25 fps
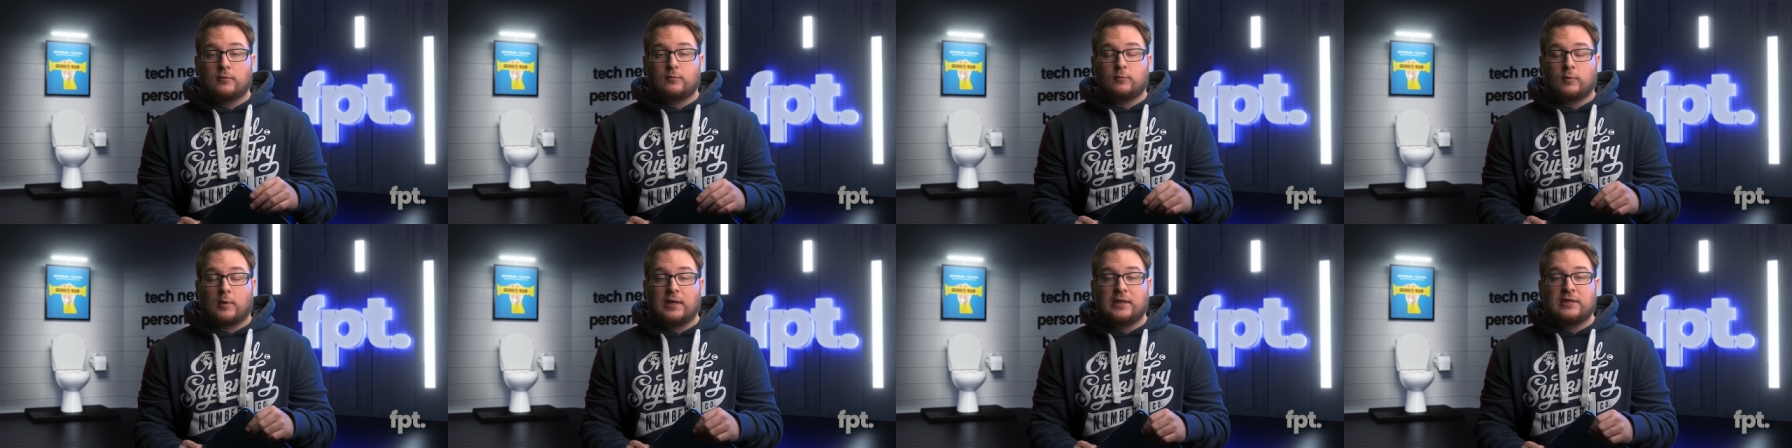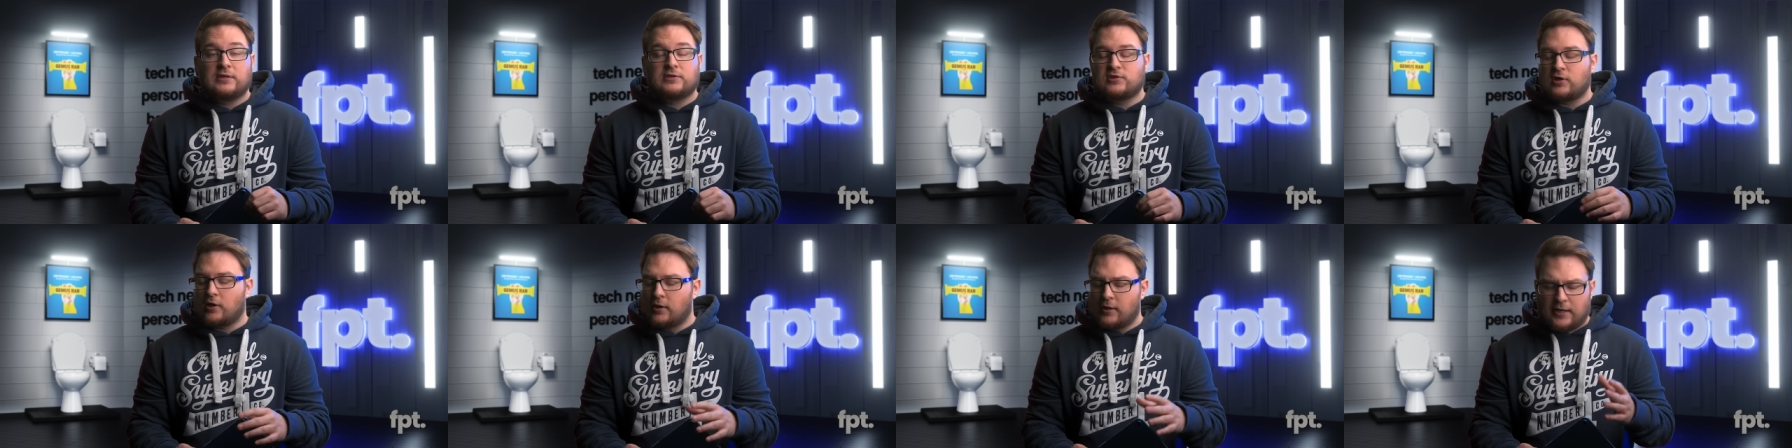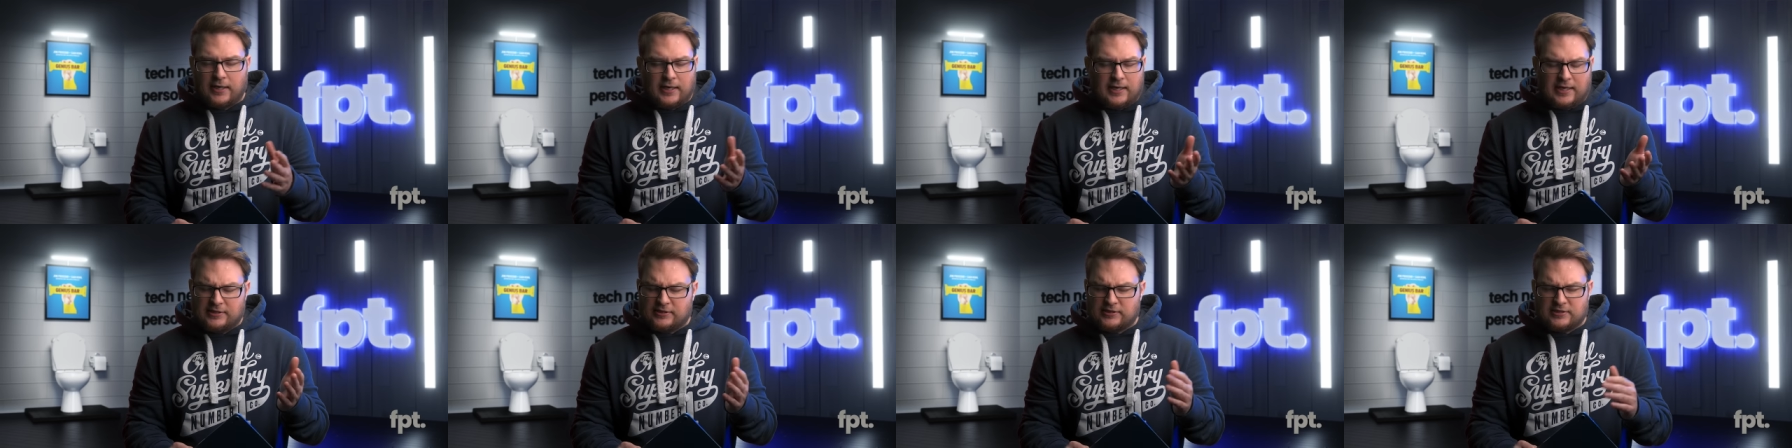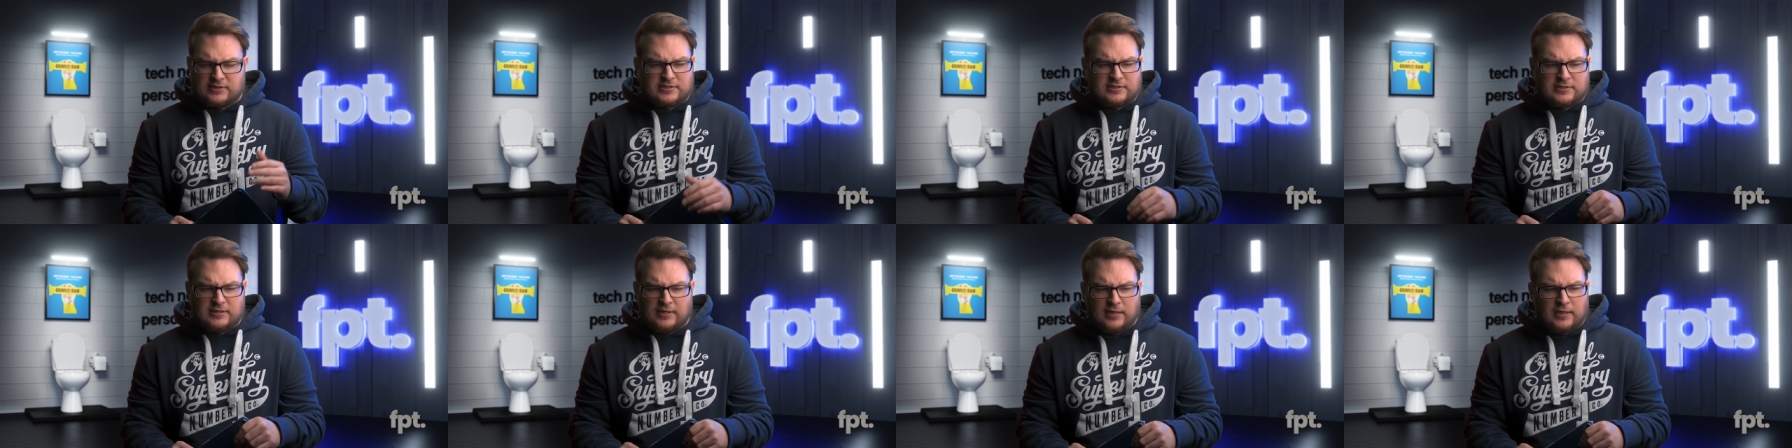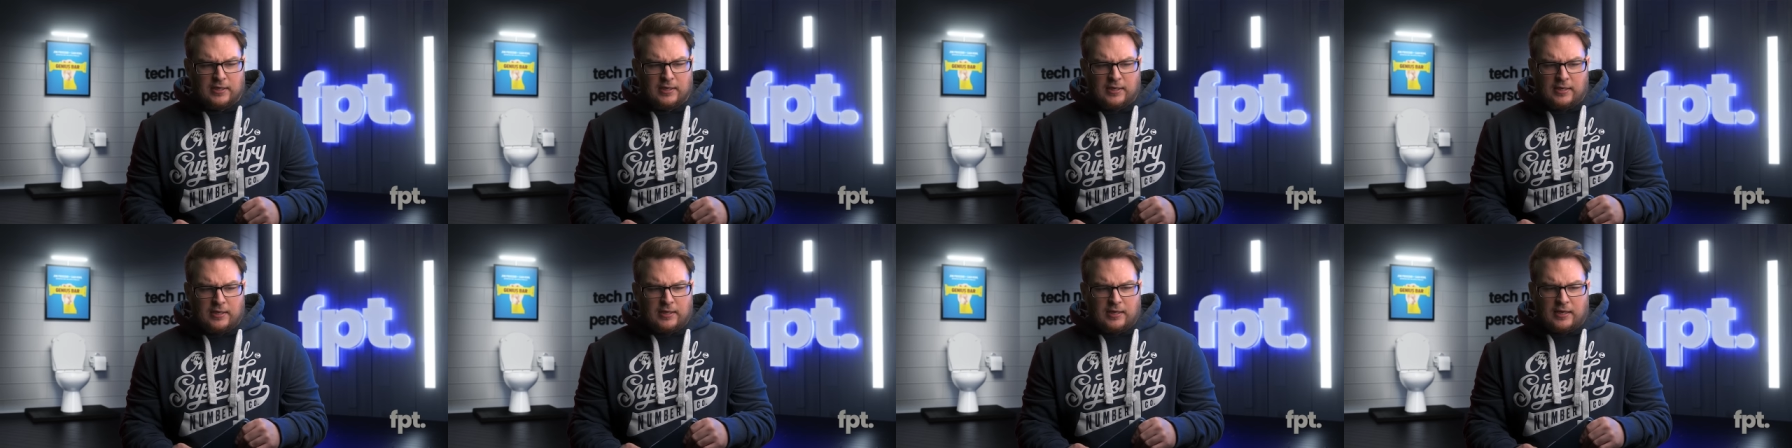what? Sorry, I just
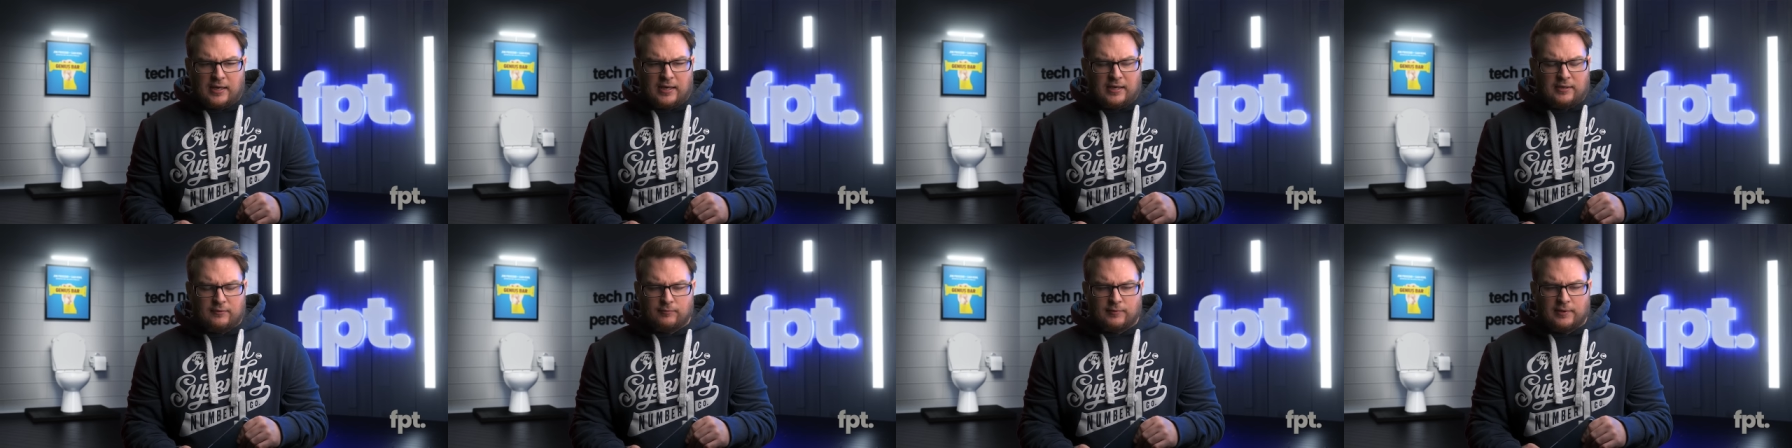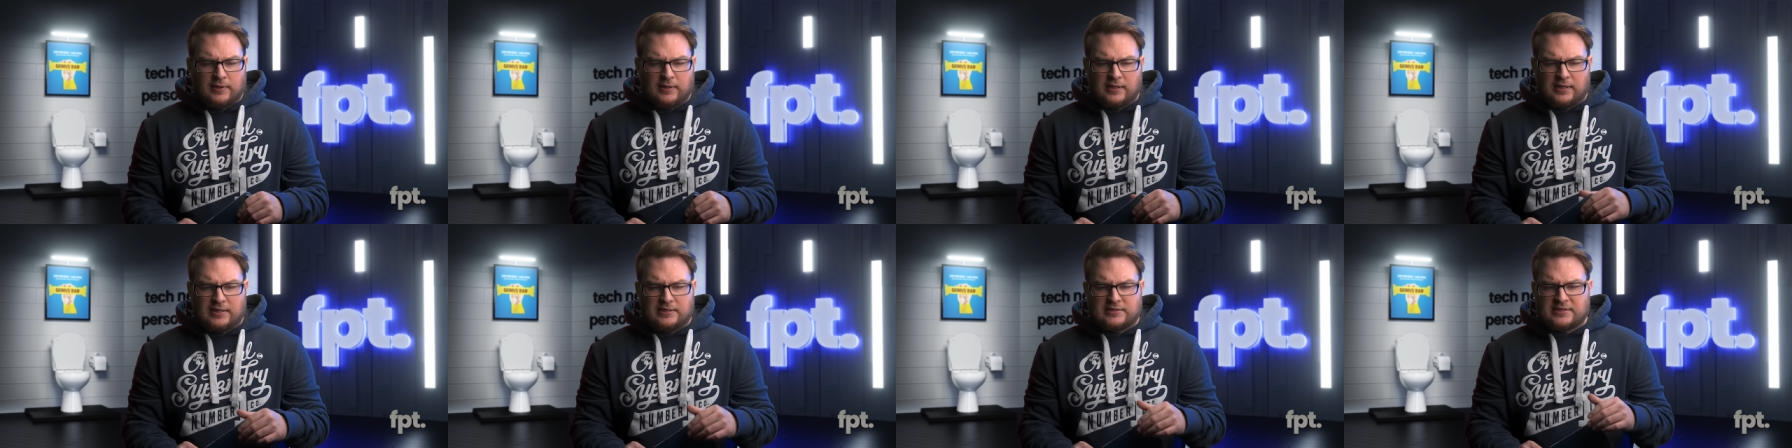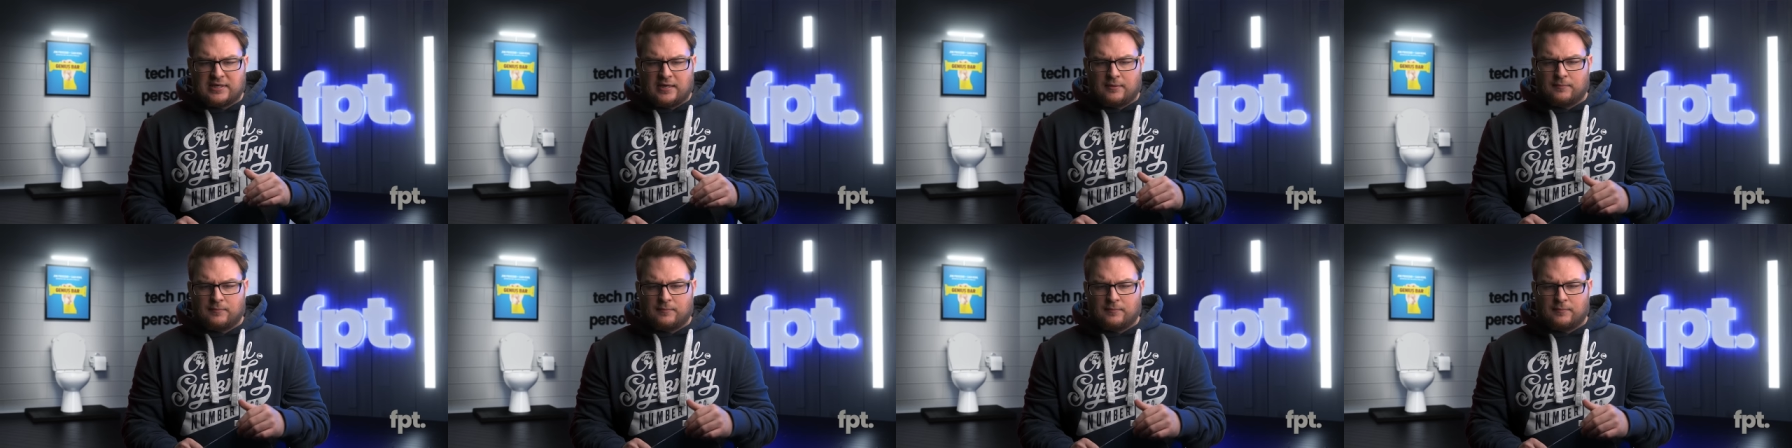I realized